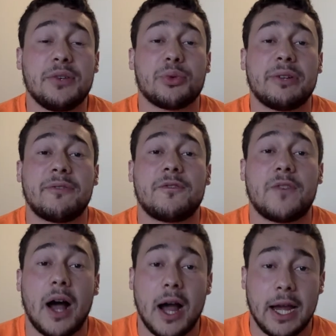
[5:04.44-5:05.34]

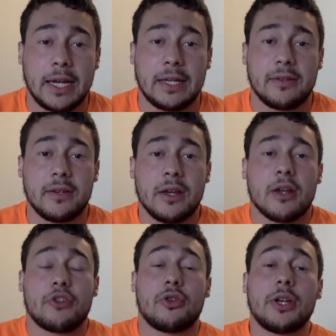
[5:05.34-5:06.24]
refined
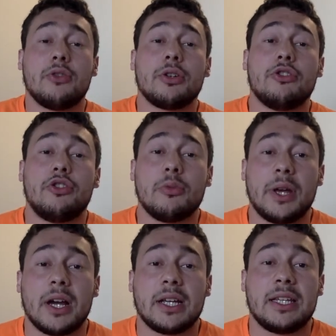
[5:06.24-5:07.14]
so that you can do
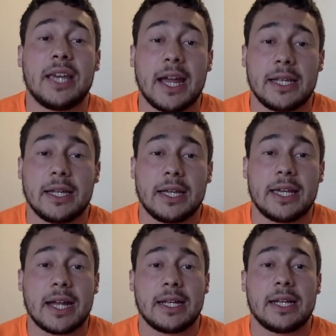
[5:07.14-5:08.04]
it again and
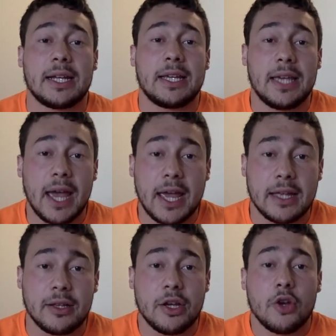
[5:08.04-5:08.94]
again and
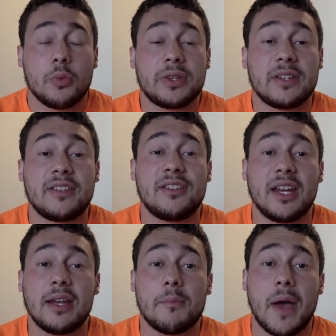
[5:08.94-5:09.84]
again with the
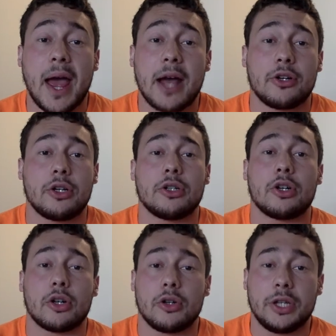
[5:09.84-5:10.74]
same pattern
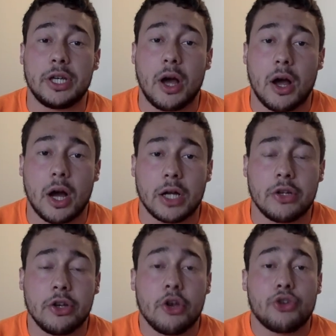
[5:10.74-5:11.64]
early
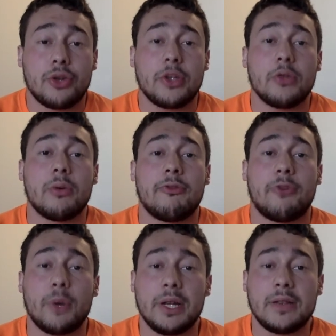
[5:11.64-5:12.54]
on so that you
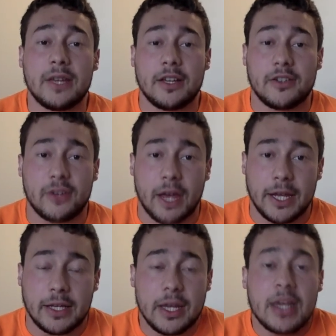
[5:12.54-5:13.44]
avoid things
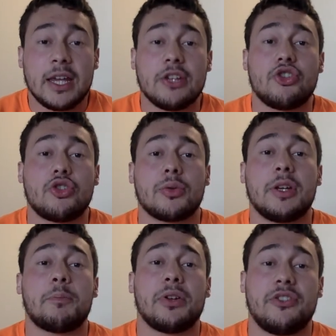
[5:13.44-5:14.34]
like injury
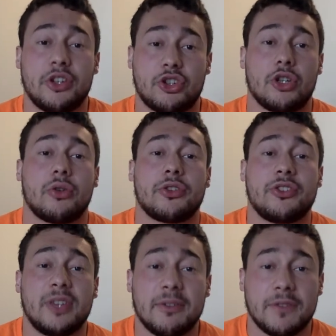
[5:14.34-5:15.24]
positional
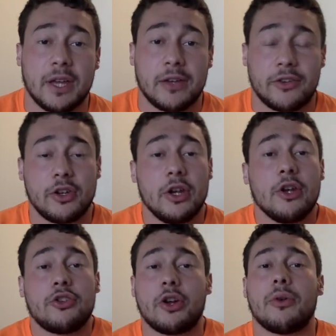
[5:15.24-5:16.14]
stiffness.
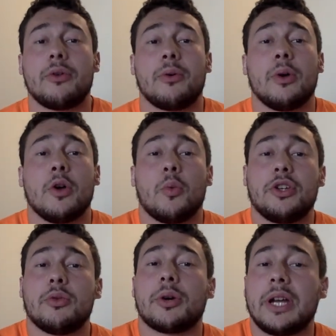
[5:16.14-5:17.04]
So when
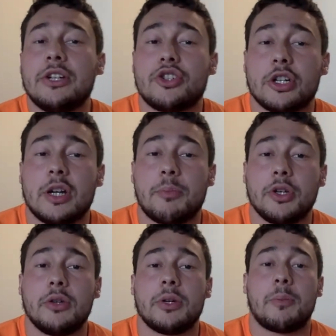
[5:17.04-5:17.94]
you were injured, it put
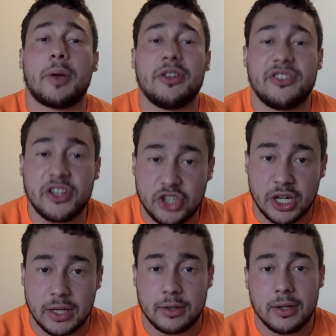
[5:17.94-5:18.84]
you in a
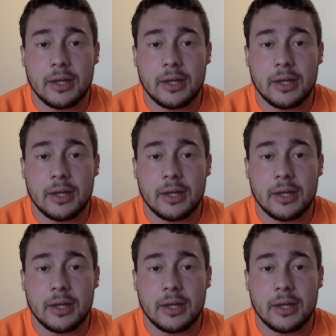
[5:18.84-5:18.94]
position,